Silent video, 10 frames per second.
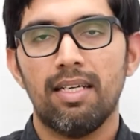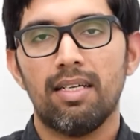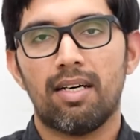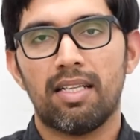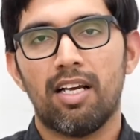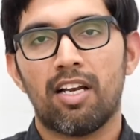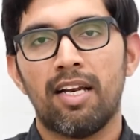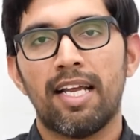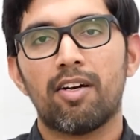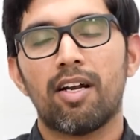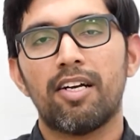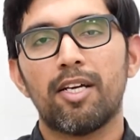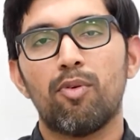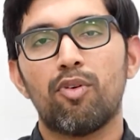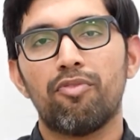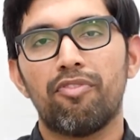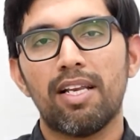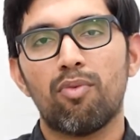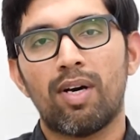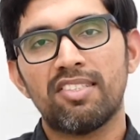or they are not able to
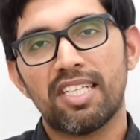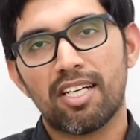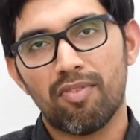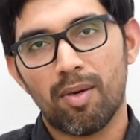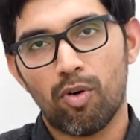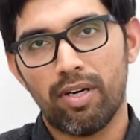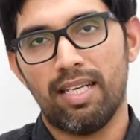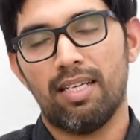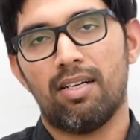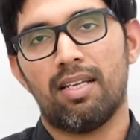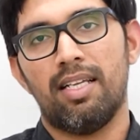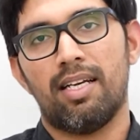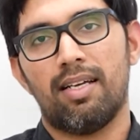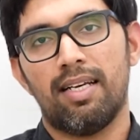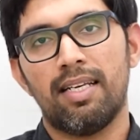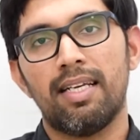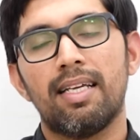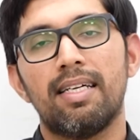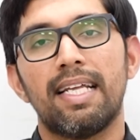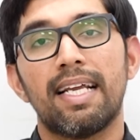feel one side of the body, or there are
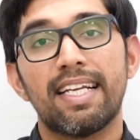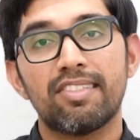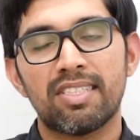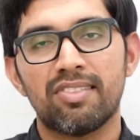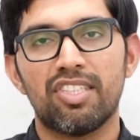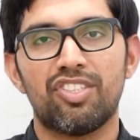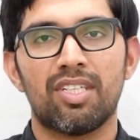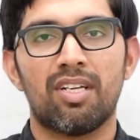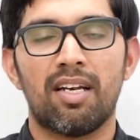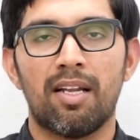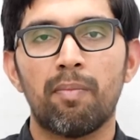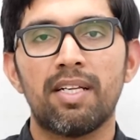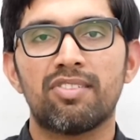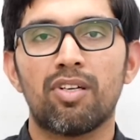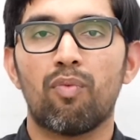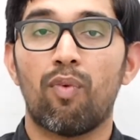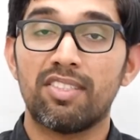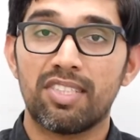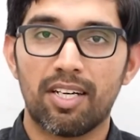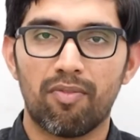any tingling sensation or numbness on
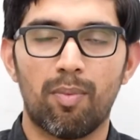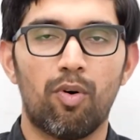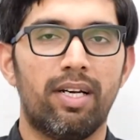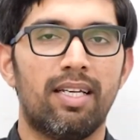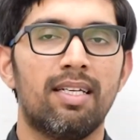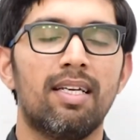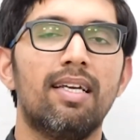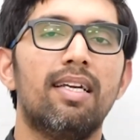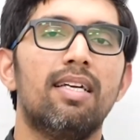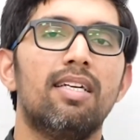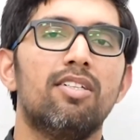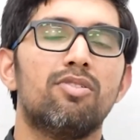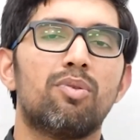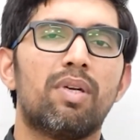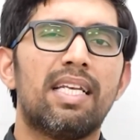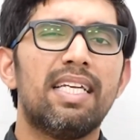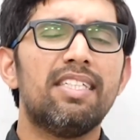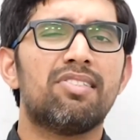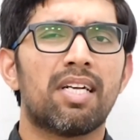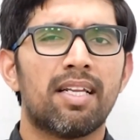one side of the body. So
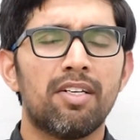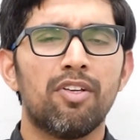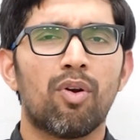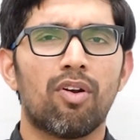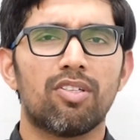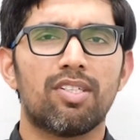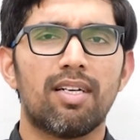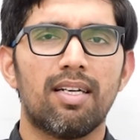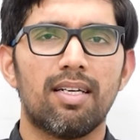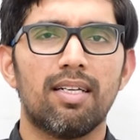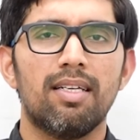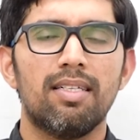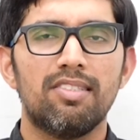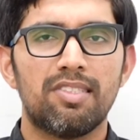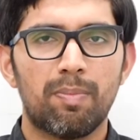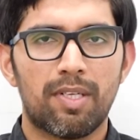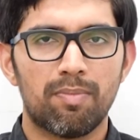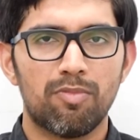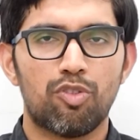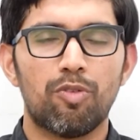any sudden neurological
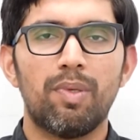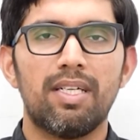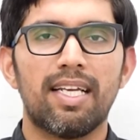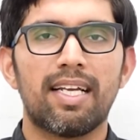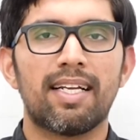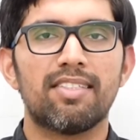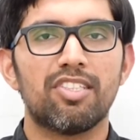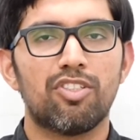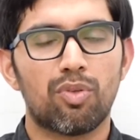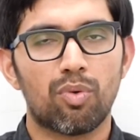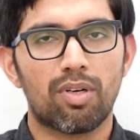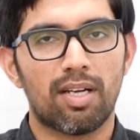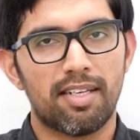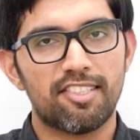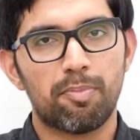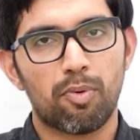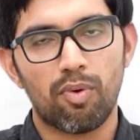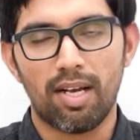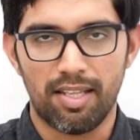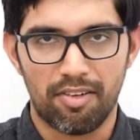symptom should be taken as a stroke unless
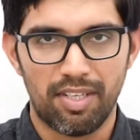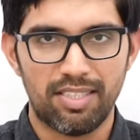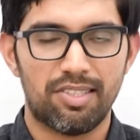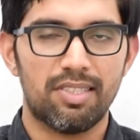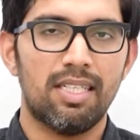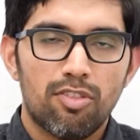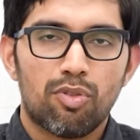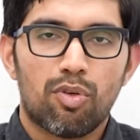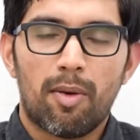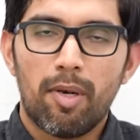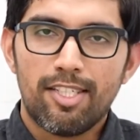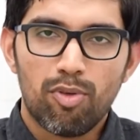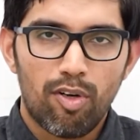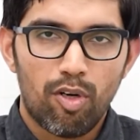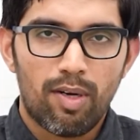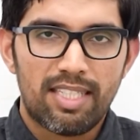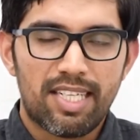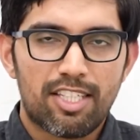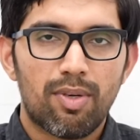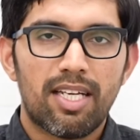proved otherwise. So WHO
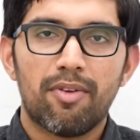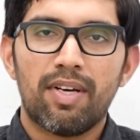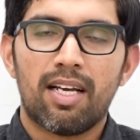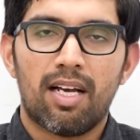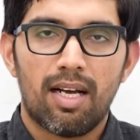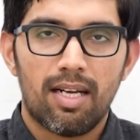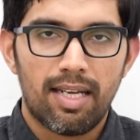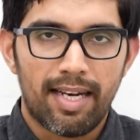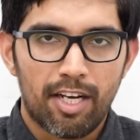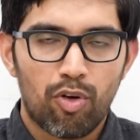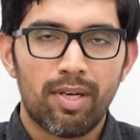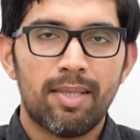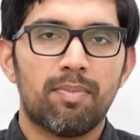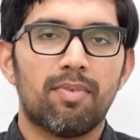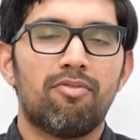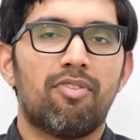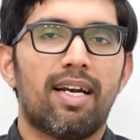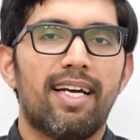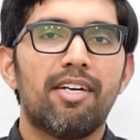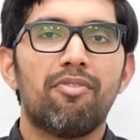has actually given an acronym
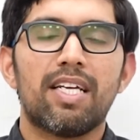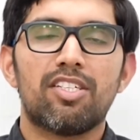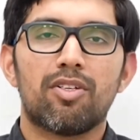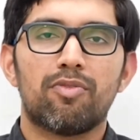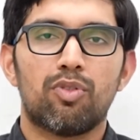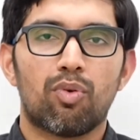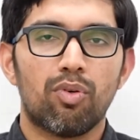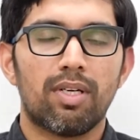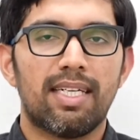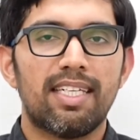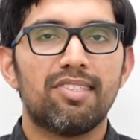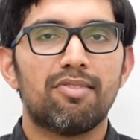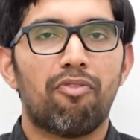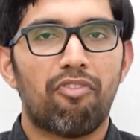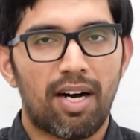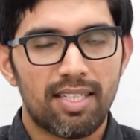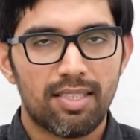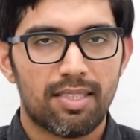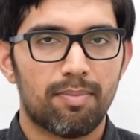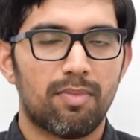for identification of stroke. It is
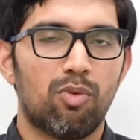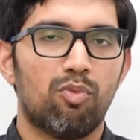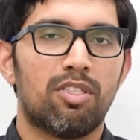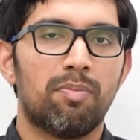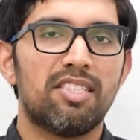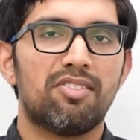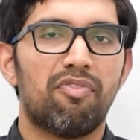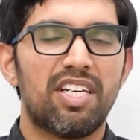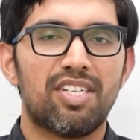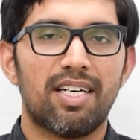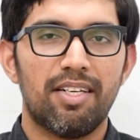FAST, which means facial